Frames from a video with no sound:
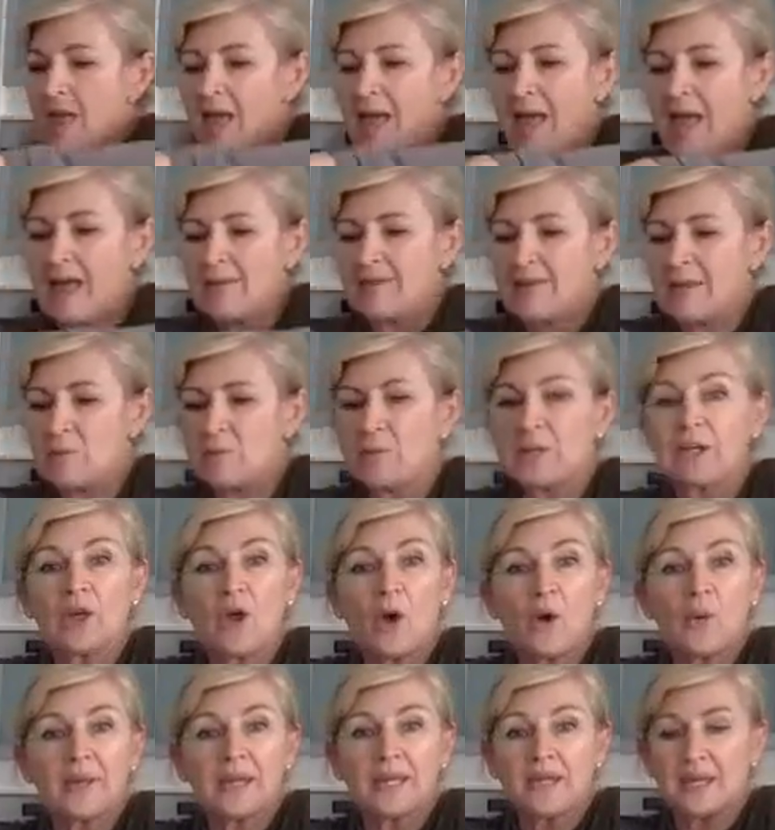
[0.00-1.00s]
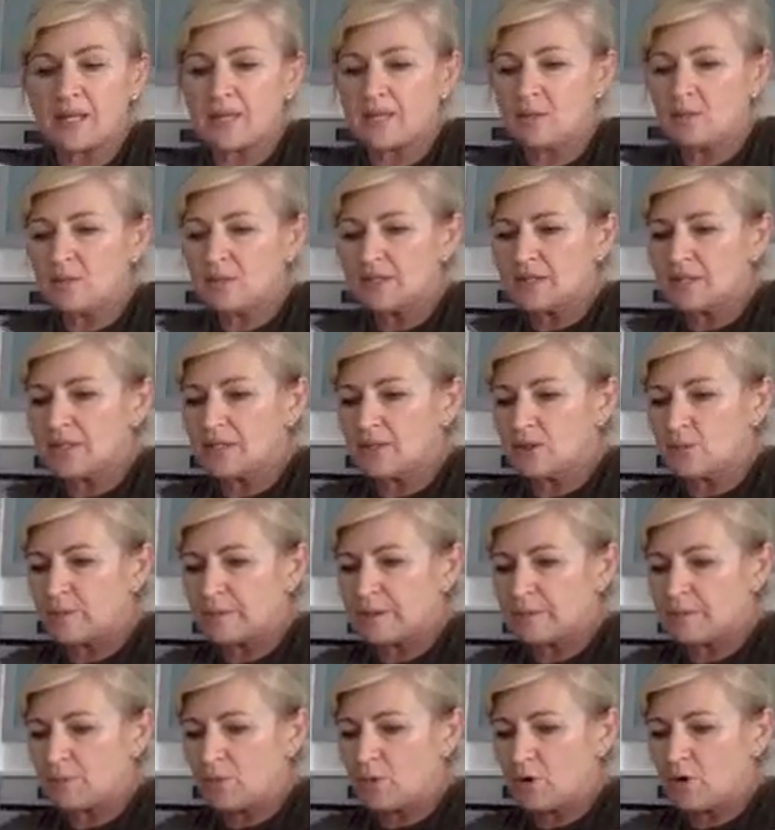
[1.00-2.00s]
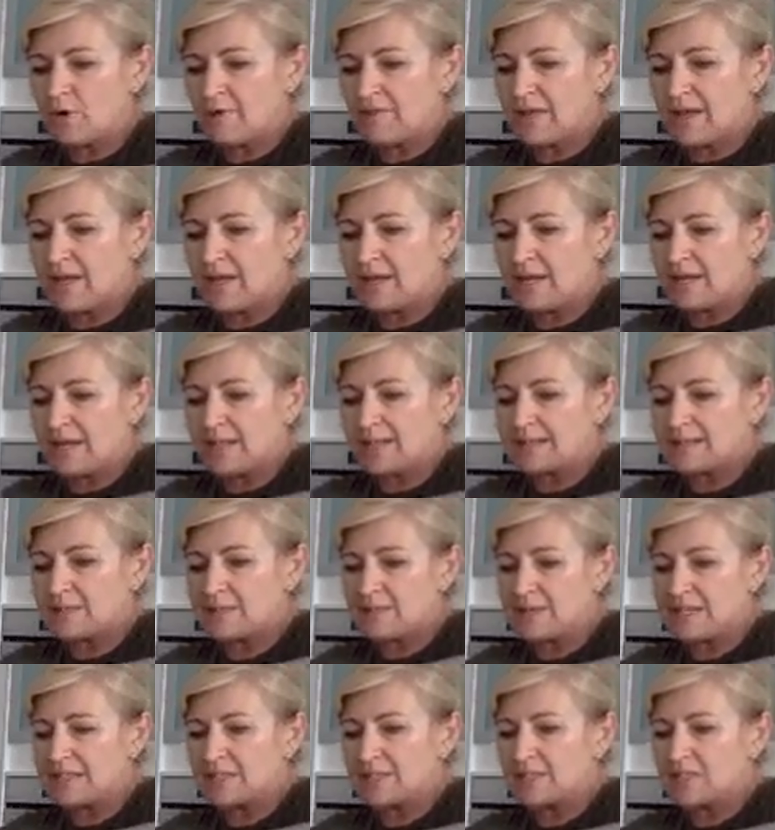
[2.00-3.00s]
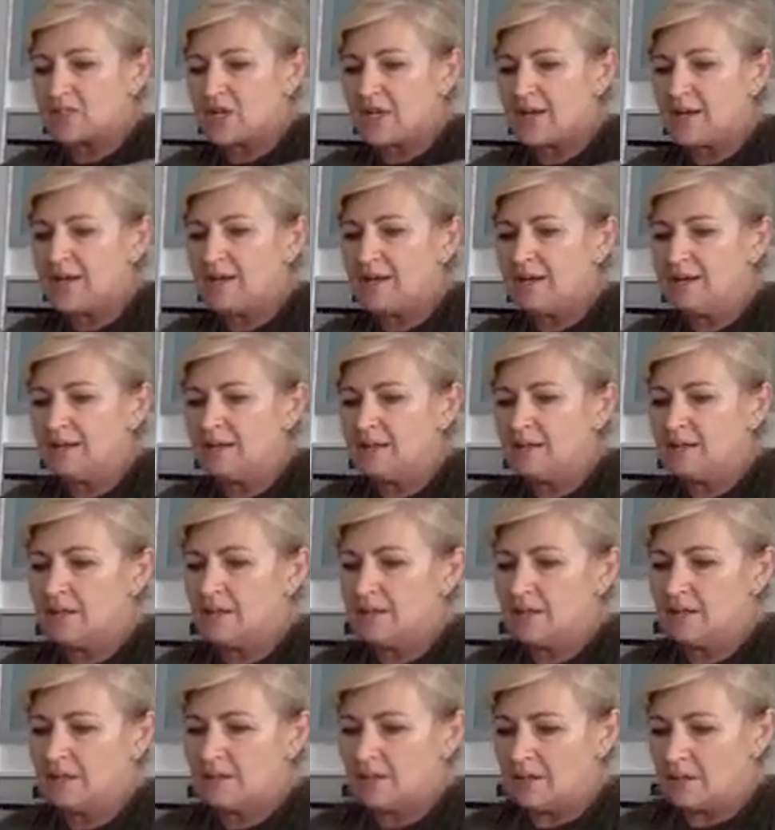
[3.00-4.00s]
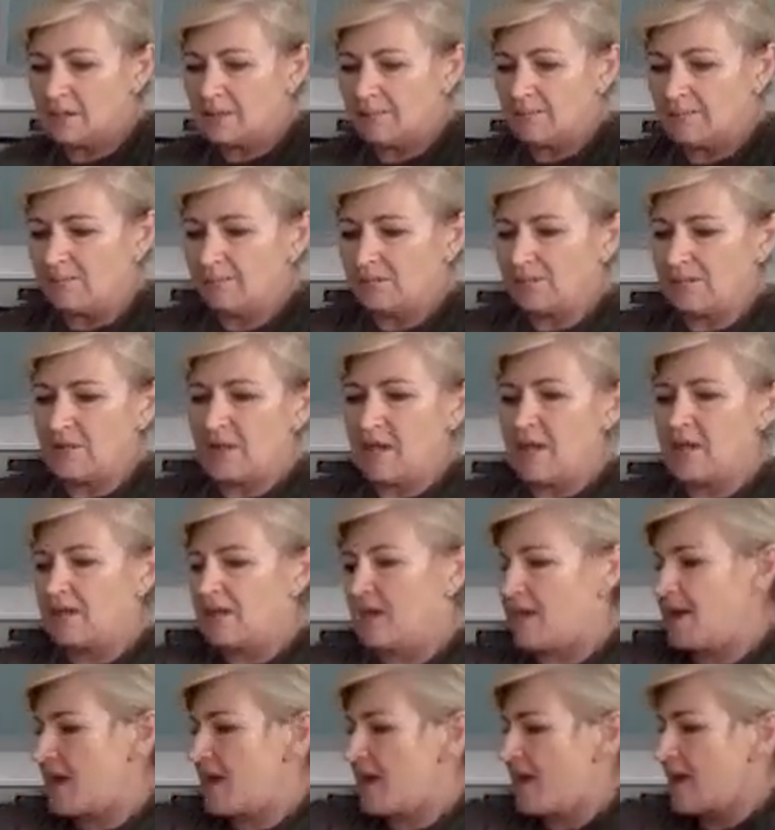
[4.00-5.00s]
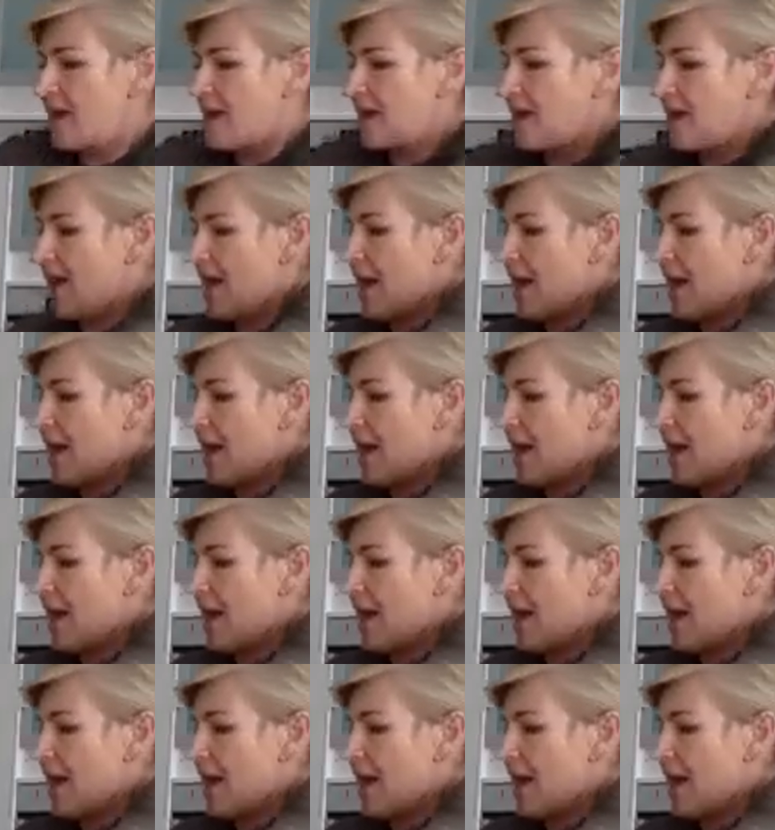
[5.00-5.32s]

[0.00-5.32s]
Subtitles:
And then we're going in with a little bit more of our mixed mixture. Okay,